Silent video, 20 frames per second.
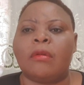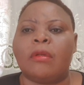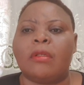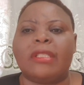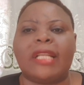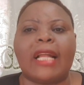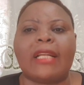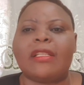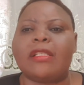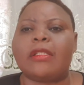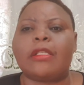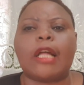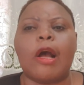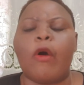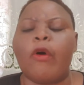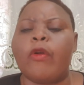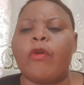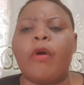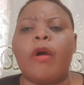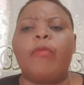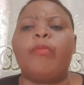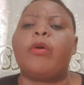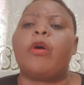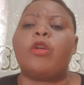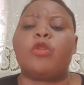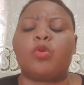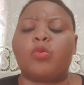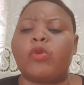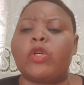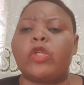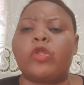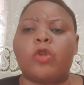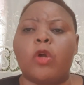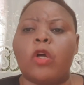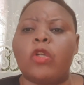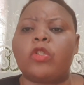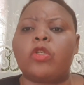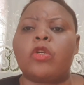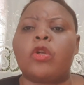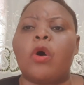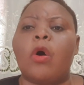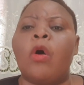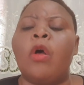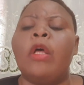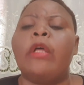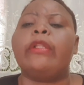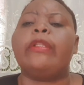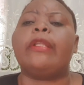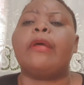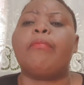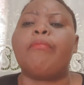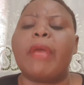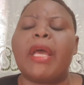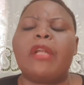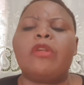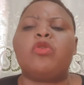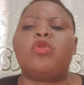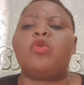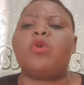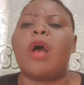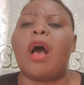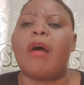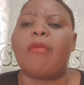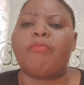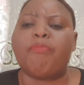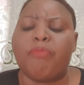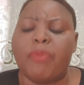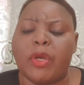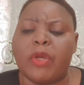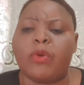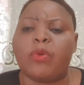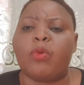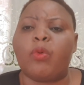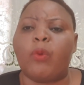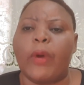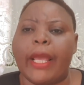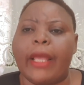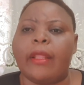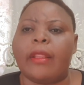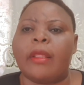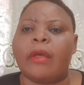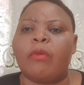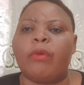That is the only way, because we don't know the men you have been with.